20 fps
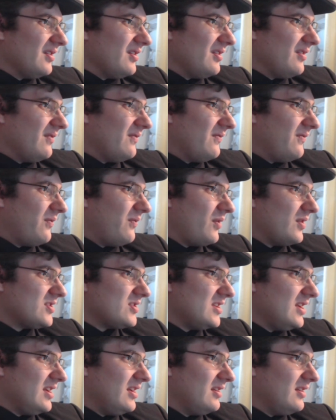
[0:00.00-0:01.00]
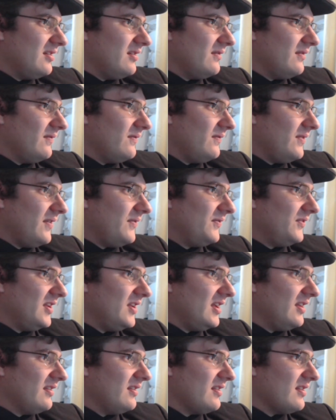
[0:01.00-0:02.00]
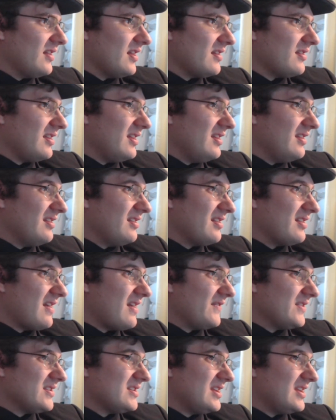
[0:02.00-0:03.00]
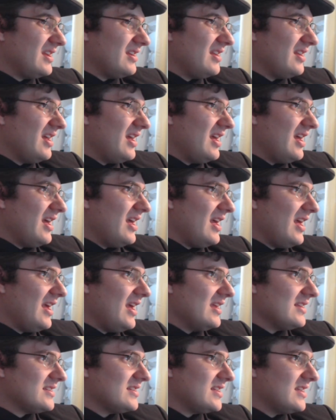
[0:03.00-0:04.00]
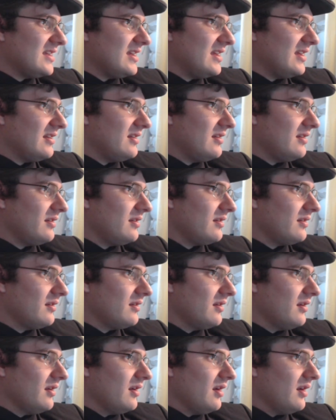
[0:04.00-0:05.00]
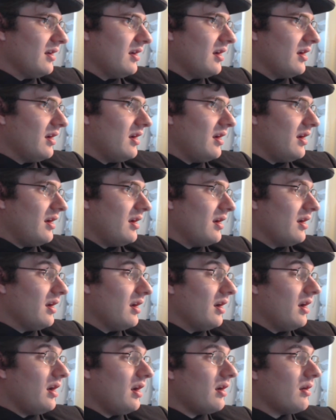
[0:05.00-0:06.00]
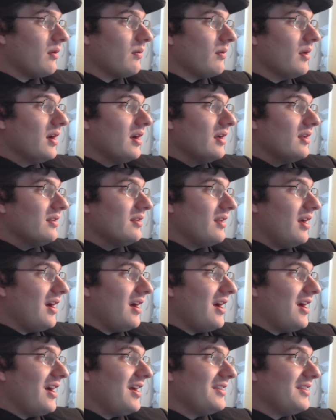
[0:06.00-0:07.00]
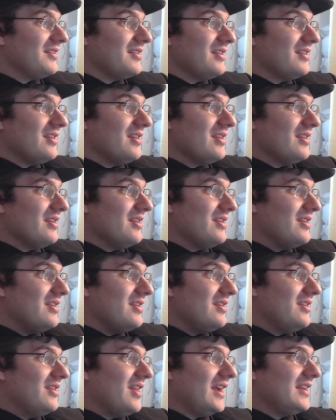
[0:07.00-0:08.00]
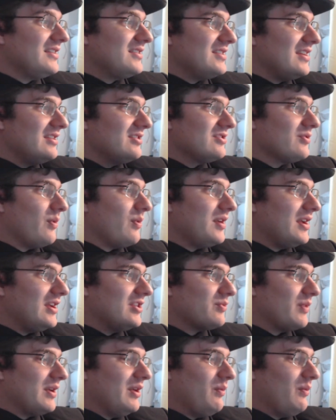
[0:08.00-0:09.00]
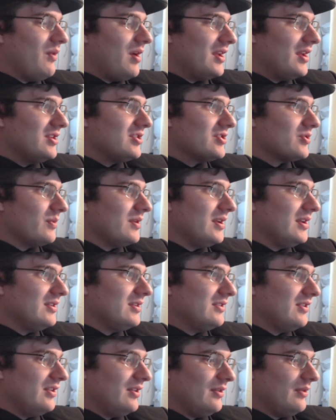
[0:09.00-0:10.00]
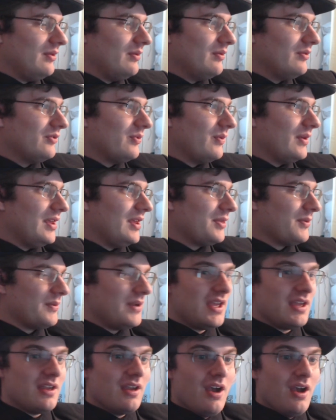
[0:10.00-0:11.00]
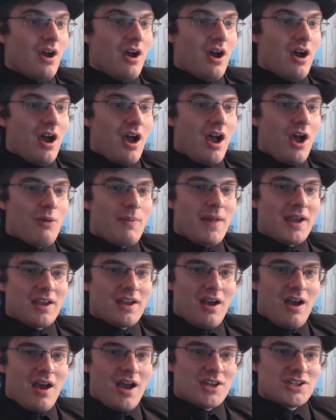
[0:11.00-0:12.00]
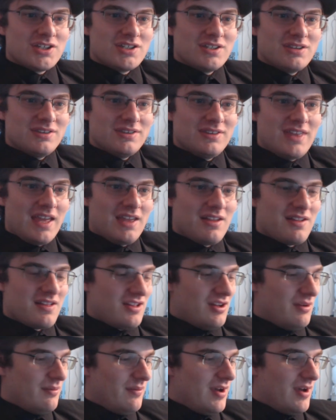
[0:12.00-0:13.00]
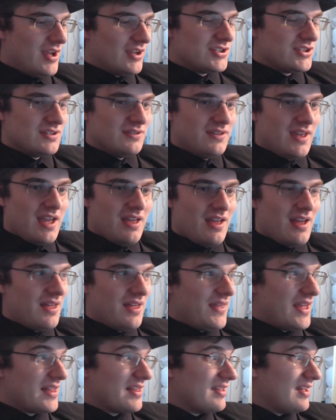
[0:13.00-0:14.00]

14, 15, 16, 17, 18. Oh, 19, 20, 21, 22, 23. Oh my gosh! Thank you so much. That's